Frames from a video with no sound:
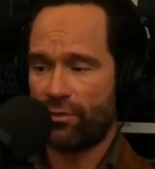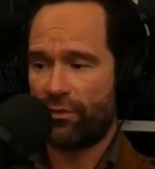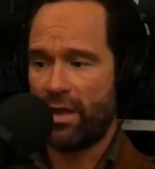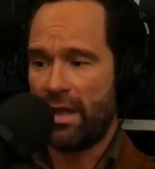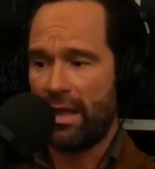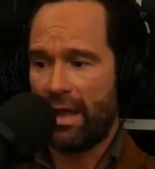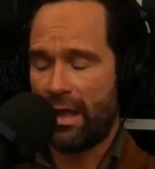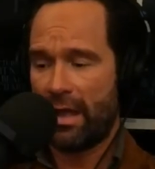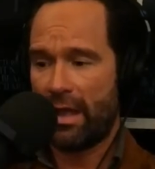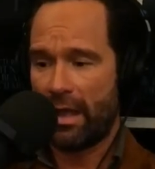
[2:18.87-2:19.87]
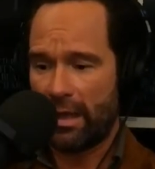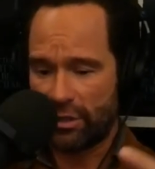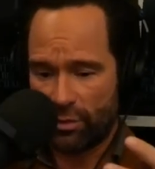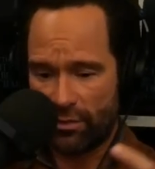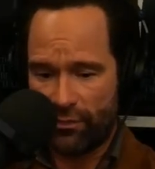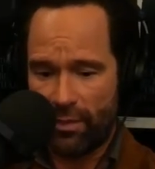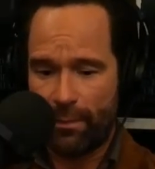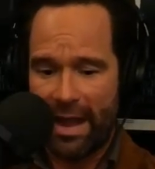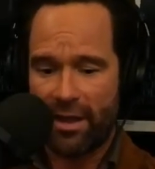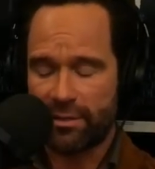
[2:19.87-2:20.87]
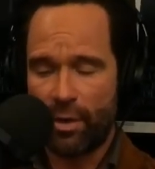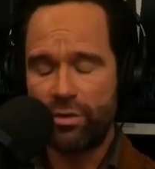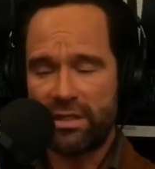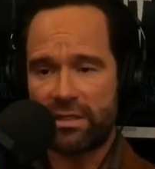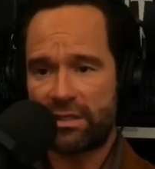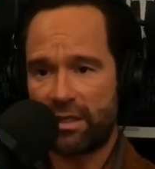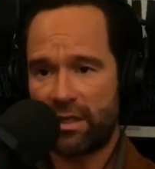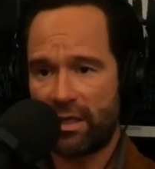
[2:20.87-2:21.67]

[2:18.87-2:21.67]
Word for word: sort of by osmosis,